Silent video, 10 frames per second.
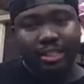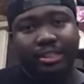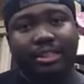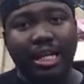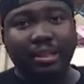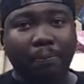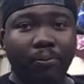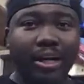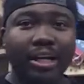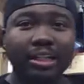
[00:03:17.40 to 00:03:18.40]
It's not the
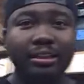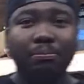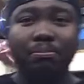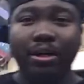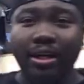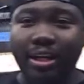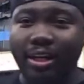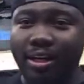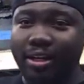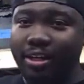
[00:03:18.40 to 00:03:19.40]
prettiest,
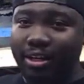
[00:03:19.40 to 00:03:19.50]
but